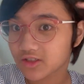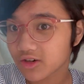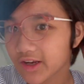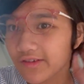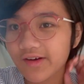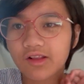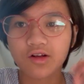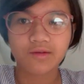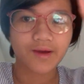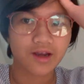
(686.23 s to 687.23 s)
Sorry if I
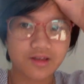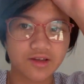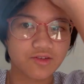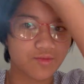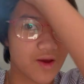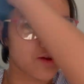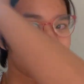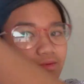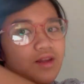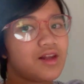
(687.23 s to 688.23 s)
look bad because I've
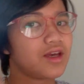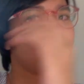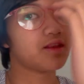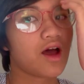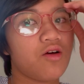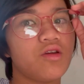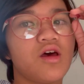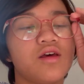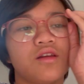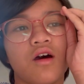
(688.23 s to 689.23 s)
been laying down,
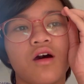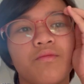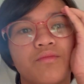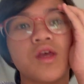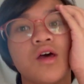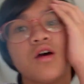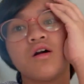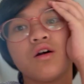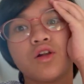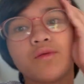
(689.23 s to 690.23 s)
and
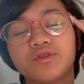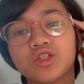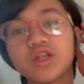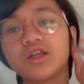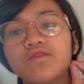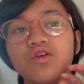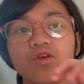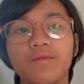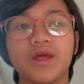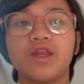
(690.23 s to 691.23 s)
I'm just gonna give you
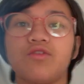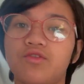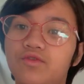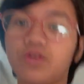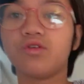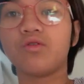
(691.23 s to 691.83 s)
a mini review